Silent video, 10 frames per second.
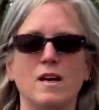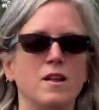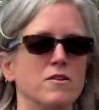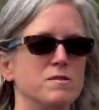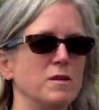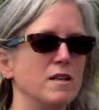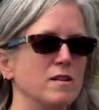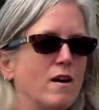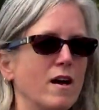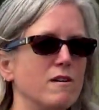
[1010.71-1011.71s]
There's been a
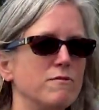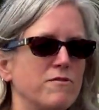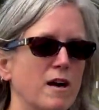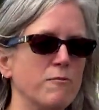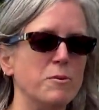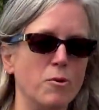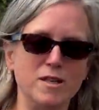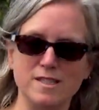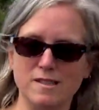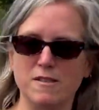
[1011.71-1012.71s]
lot of
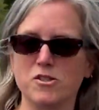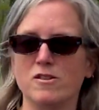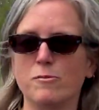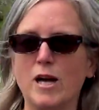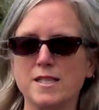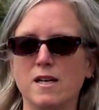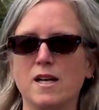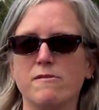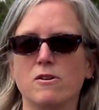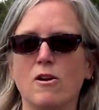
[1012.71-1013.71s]
reports in the literature that brassica
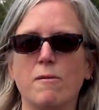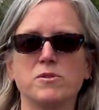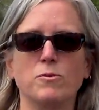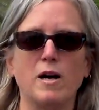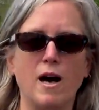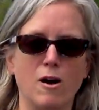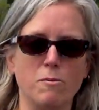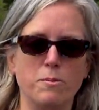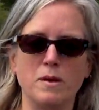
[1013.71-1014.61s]
cover crops will help